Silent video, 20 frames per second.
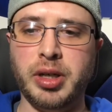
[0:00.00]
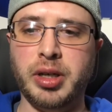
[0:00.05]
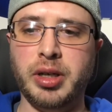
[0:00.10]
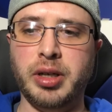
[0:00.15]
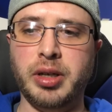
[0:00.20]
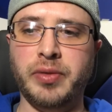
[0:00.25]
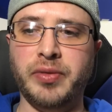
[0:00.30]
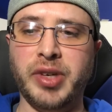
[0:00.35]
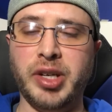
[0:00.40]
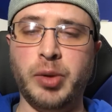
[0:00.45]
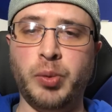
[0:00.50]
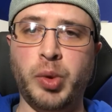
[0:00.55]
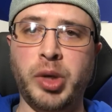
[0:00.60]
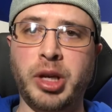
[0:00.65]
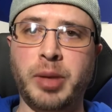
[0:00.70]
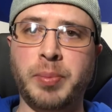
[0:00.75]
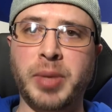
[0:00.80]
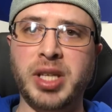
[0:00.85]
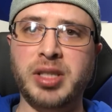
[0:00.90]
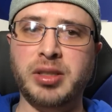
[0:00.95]
very
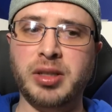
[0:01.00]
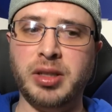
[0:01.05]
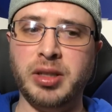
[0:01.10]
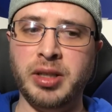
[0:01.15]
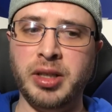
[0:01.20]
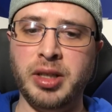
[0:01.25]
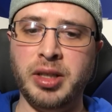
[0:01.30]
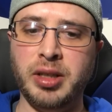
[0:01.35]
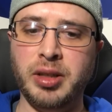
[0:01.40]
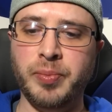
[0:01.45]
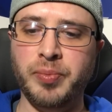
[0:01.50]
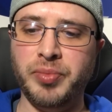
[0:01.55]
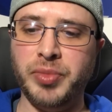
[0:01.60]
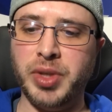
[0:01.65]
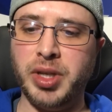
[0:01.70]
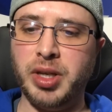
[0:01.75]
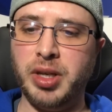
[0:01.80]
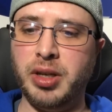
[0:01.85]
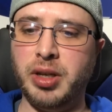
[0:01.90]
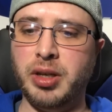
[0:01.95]
weak basically,
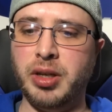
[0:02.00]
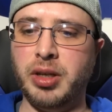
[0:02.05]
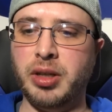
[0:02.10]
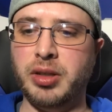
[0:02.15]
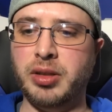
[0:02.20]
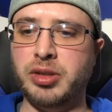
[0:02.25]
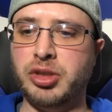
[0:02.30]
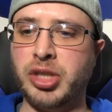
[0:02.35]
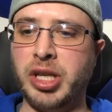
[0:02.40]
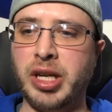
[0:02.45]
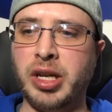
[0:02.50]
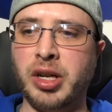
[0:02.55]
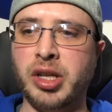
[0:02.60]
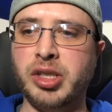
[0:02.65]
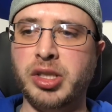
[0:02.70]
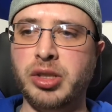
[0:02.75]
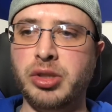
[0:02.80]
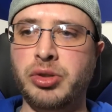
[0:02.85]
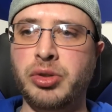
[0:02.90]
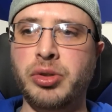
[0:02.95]
and trying to
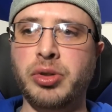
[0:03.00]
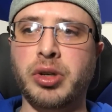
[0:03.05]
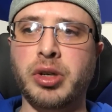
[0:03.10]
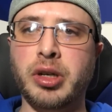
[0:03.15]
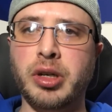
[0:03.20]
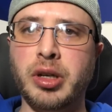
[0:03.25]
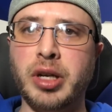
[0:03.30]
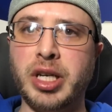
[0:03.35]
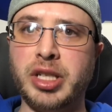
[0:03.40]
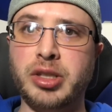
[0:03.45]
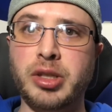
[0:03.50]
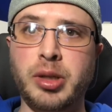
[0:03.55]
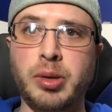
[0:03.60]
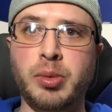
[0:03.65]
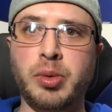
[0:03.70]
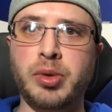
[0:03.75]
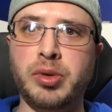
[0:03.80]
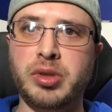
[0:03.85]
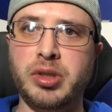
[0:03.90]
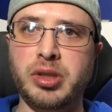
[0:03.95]
launch it too hard actually
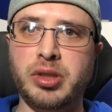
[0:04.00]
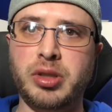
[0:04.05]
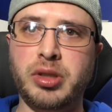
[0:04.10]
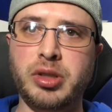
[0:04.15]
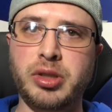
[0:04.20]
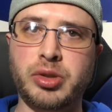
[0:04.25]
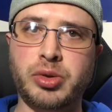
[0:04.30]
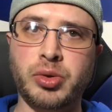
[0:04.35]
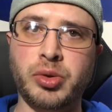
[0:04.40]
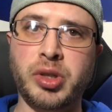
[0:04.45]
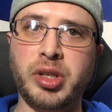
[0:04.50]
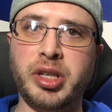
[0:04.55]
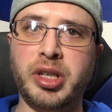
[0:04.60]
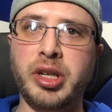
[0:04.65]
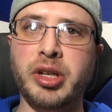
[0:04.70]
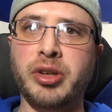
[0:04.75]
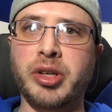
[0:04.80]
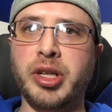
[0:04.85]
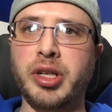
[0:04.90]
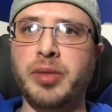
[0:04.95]
will destroy
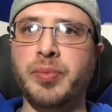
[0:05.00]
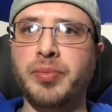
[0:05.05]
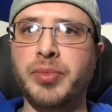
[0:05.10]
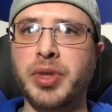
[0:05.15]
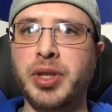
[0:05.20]
gearing.